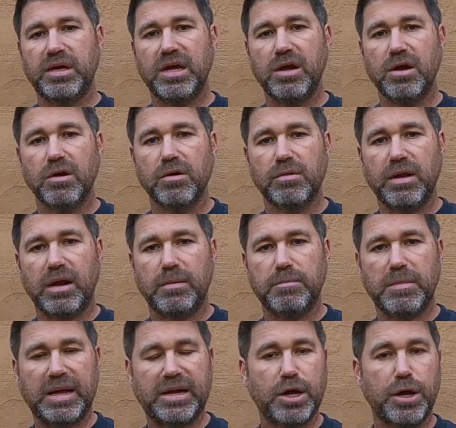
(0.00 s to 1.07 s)
gear,
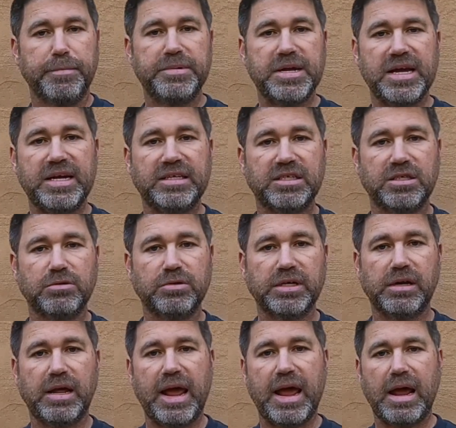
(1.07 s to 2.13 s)
like updates to
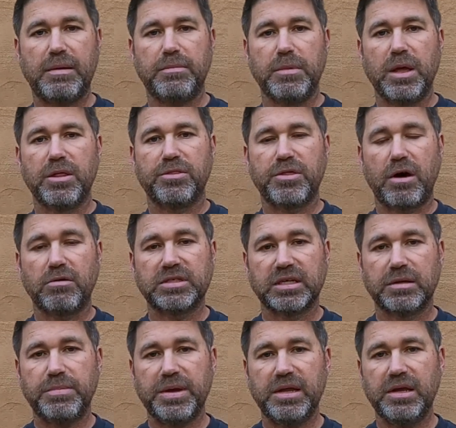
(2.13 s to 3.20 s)
it and thoughts
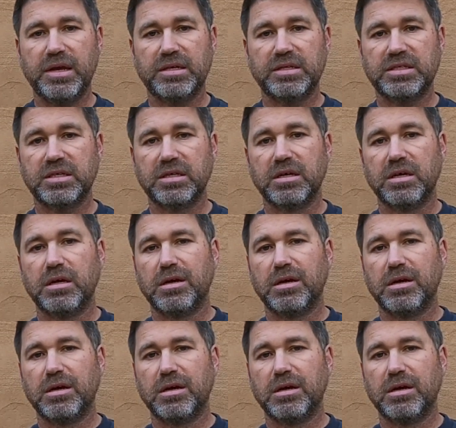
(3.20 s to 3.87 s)
and opinions,